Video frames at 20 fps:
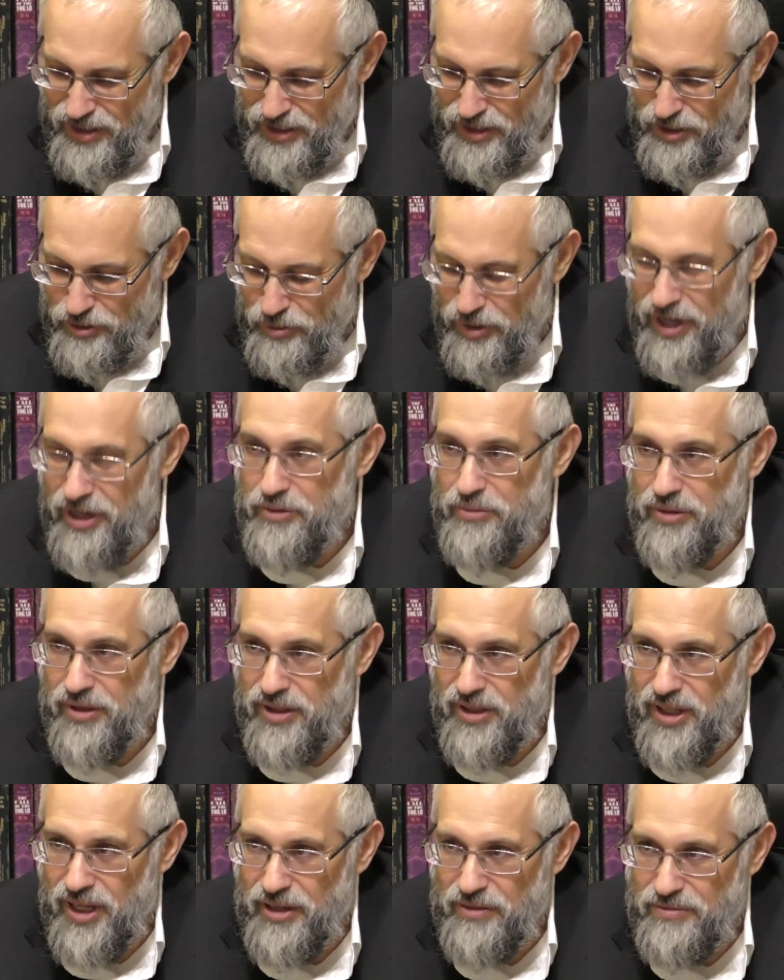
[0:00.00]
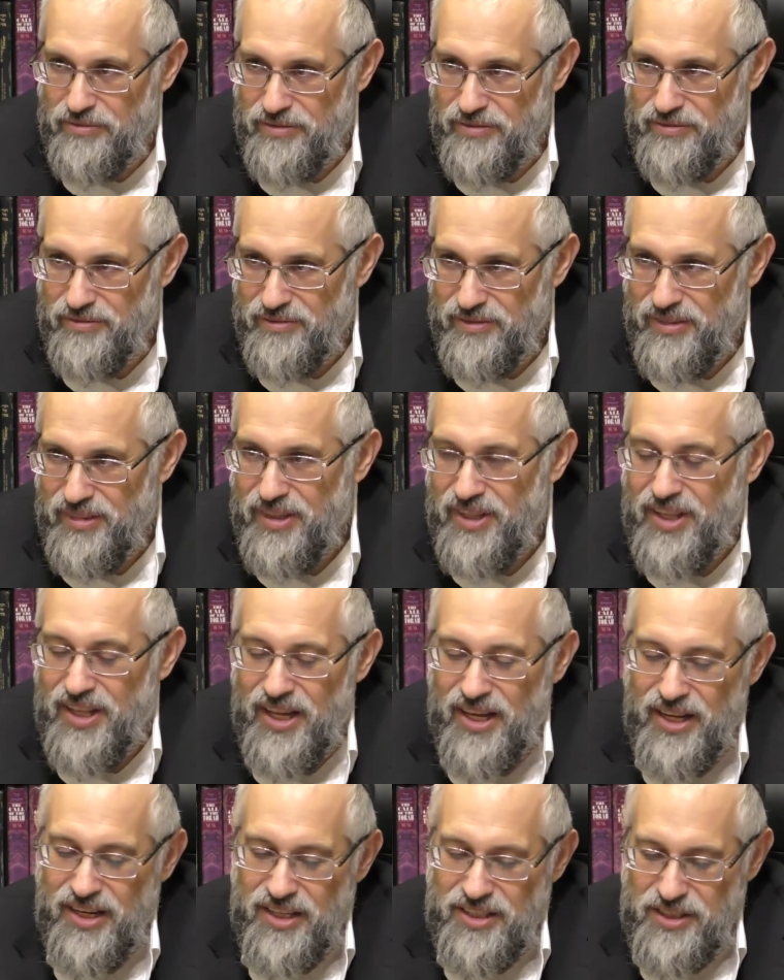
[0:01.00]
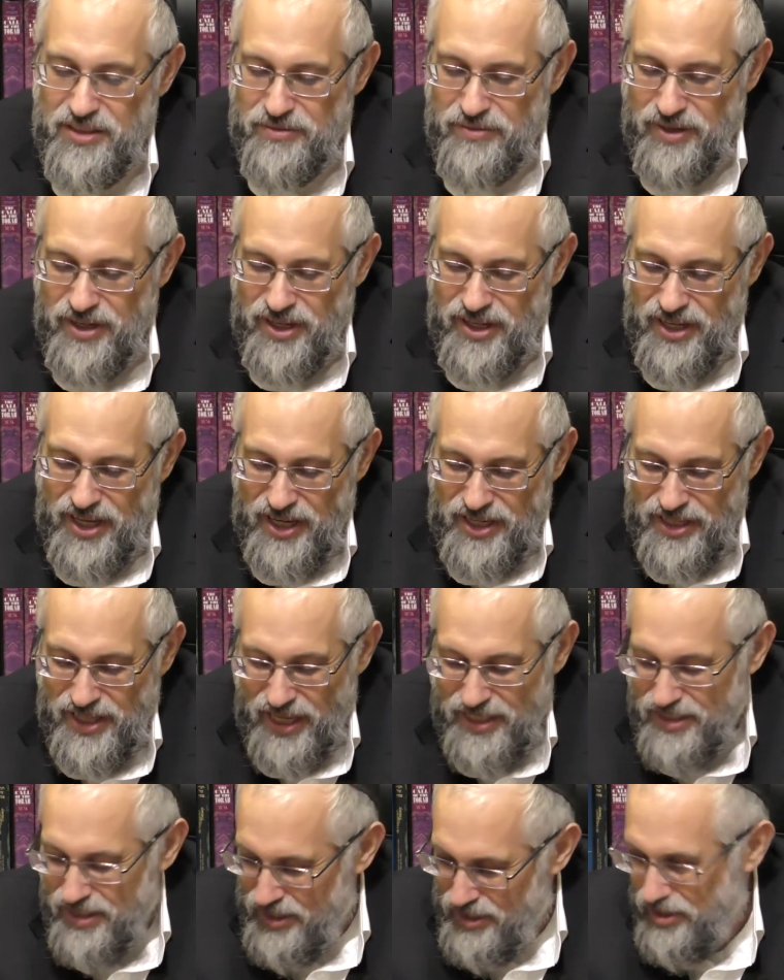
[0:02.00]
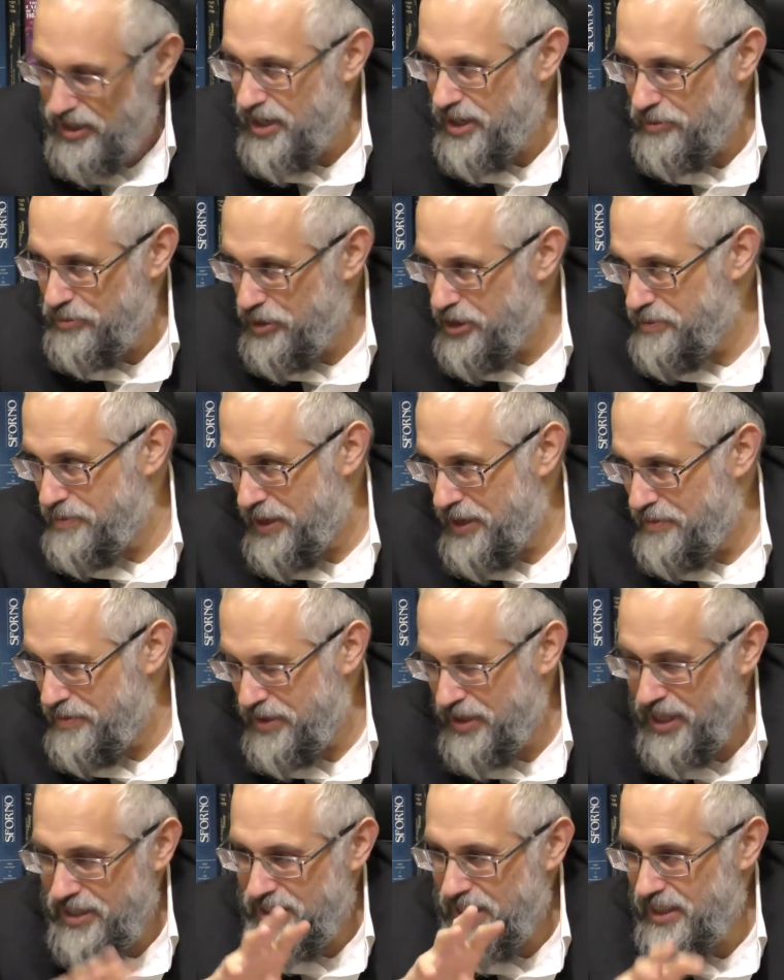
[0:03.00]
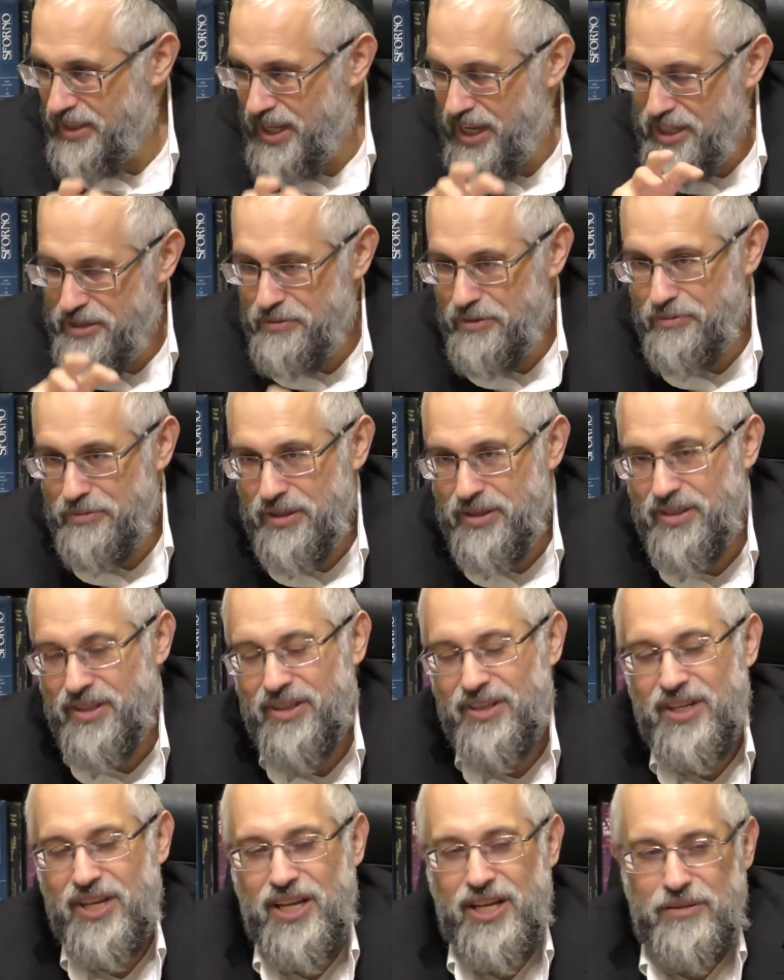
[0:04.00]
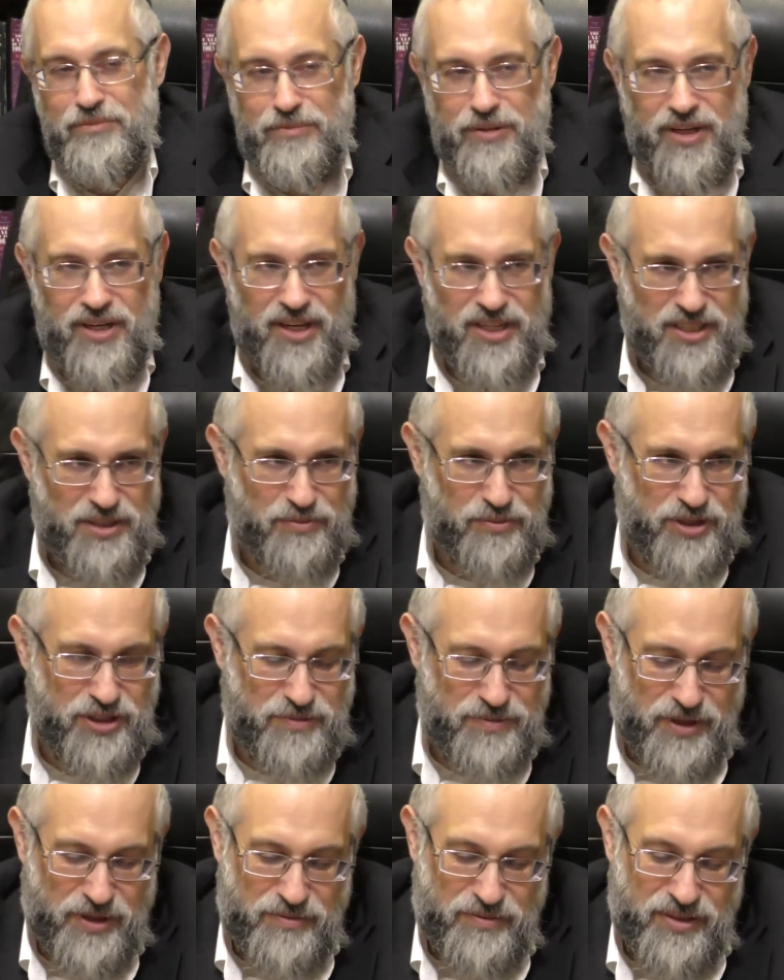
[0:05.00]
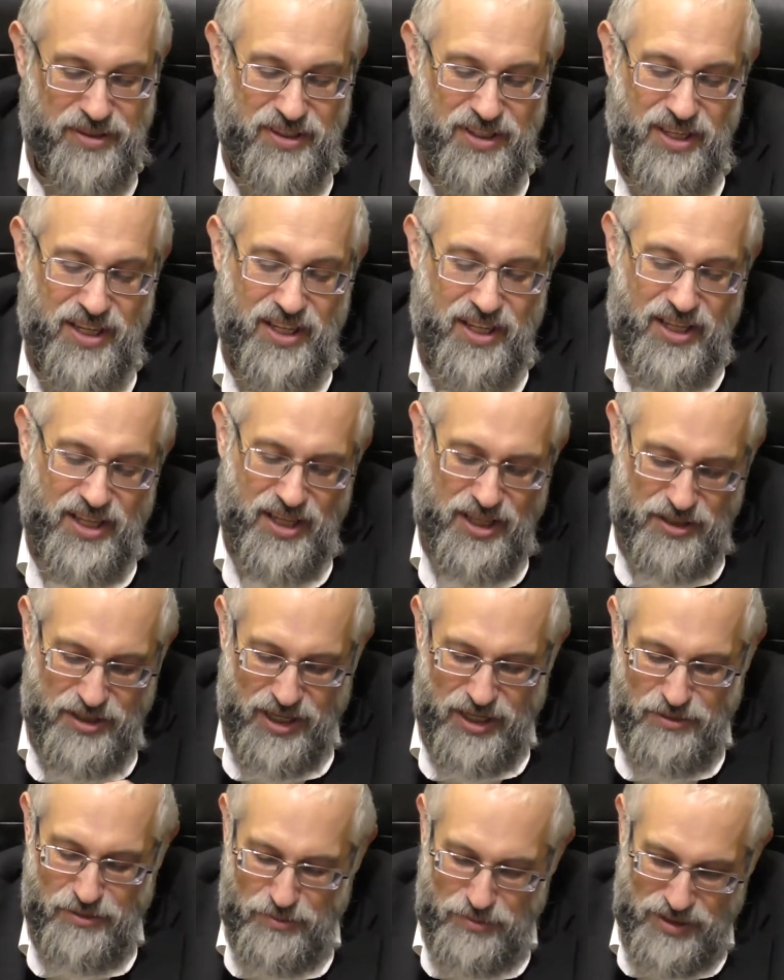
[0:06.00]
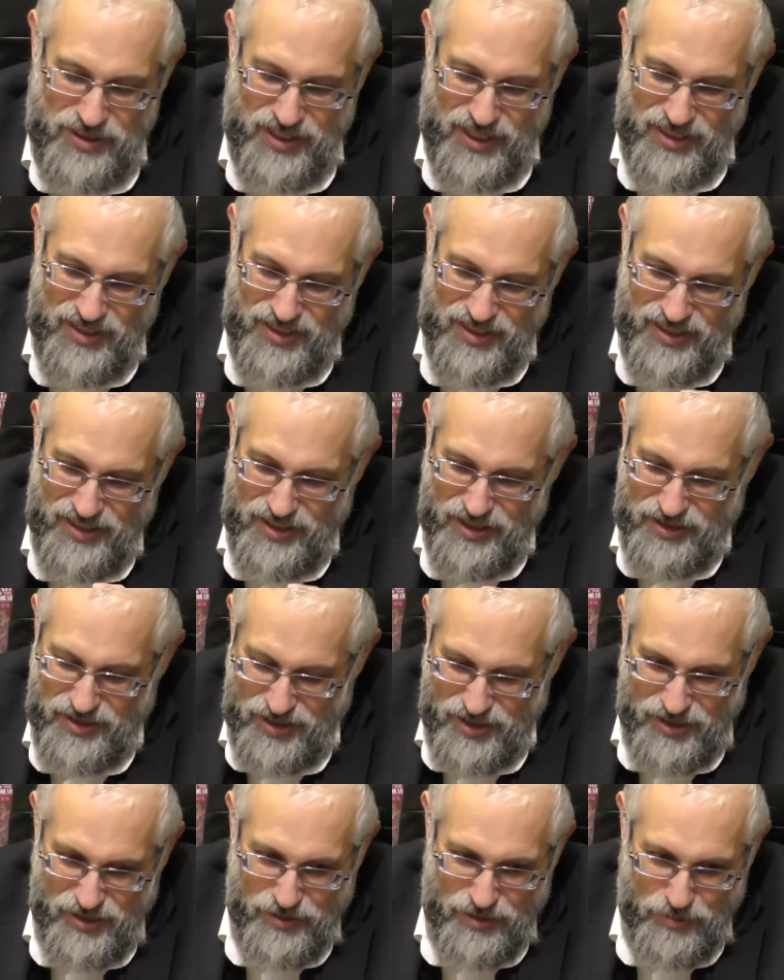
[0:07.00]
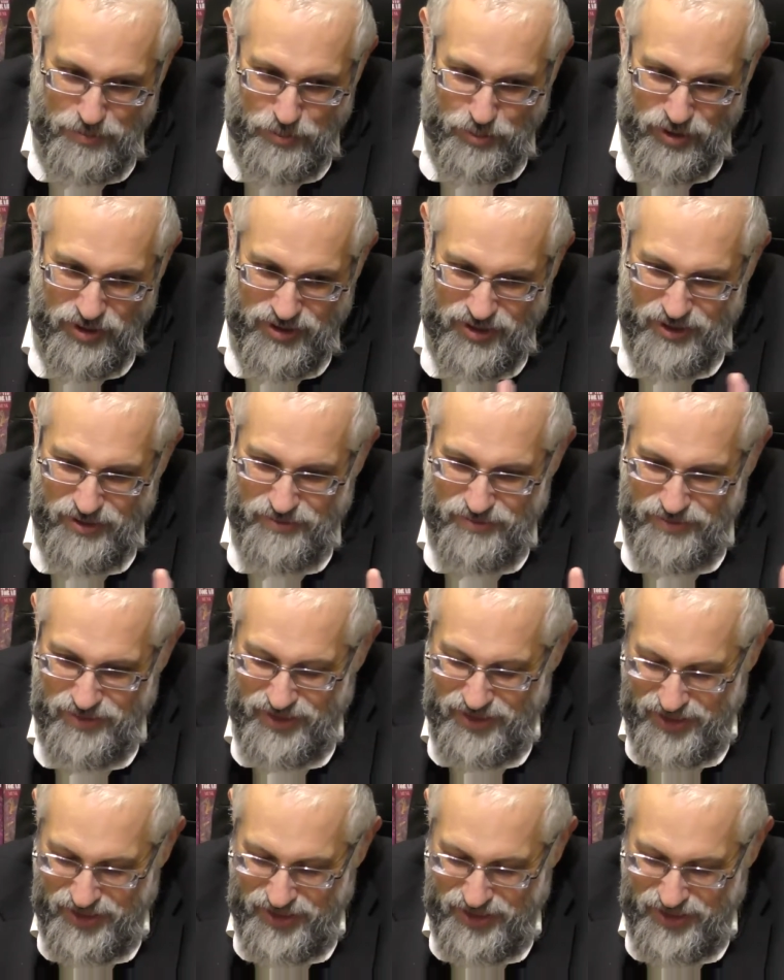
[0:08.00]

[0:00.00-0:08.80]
tranquil life, and that's a fringe benefit. That's not the actual midah, but it is a fringe benefit. In general, we said just a point of